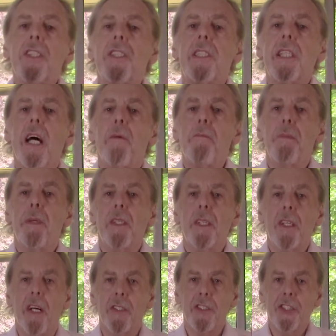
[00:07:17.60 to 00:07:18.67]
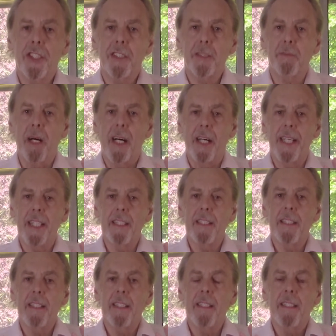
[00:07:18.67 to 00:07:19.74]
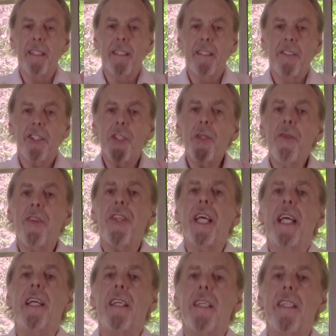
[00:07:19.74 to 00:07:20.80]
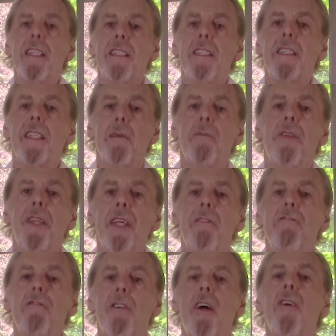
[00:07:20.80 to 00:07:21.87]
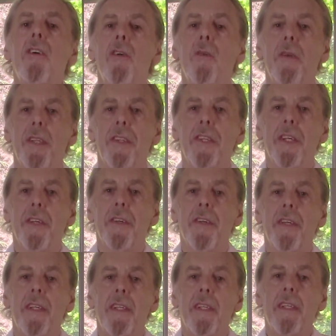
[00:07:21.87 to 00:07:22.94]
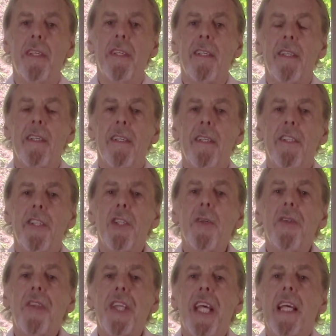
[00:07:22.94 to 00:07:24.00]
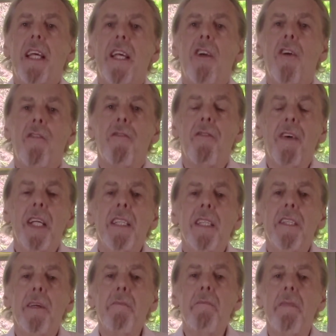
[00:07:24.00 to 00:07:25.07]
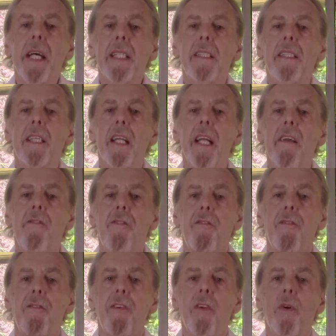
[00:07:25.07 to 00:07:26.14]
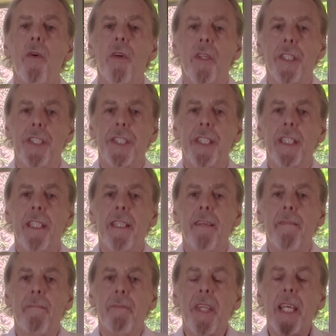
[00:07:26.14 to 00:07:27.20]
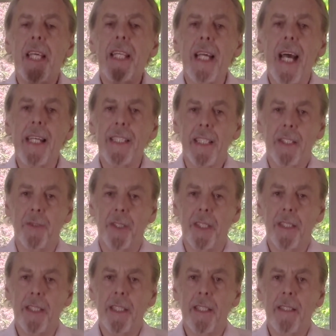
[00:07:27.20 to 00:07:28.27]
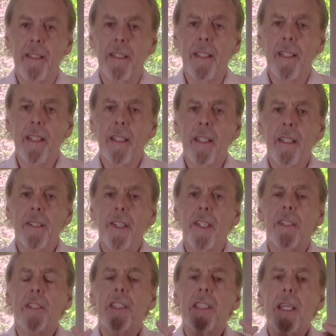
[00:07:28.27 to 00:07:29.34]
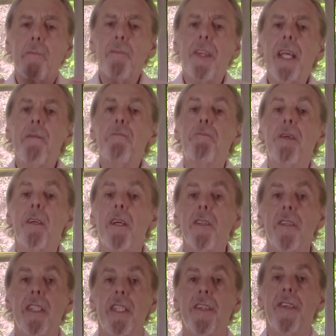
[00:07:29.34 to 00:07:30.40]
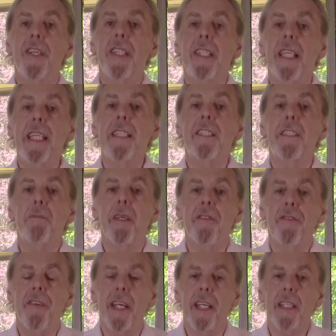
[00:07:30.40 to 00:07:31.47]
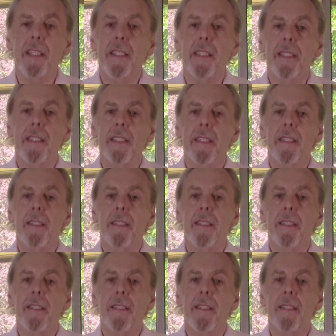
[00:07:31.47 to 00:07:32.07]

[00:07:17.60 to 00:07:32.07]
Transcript: subconscious mind, you think there's something wrong with you. You think you're fundamentally flawed, inadequate, that something broken that needs to be fixed.